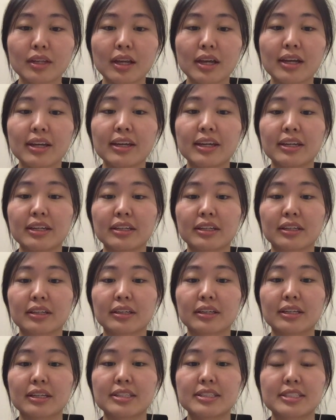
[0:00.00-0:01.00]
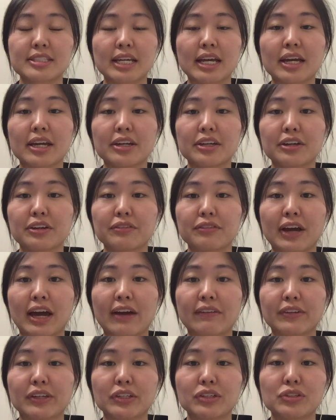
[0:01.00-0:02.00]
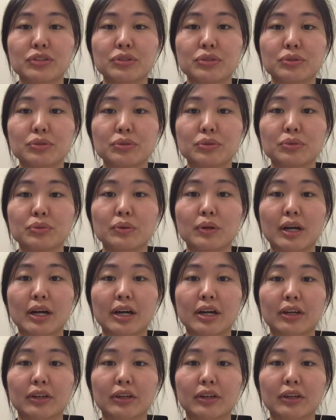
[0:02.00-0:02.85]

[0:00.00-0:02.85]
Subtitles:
instead of having to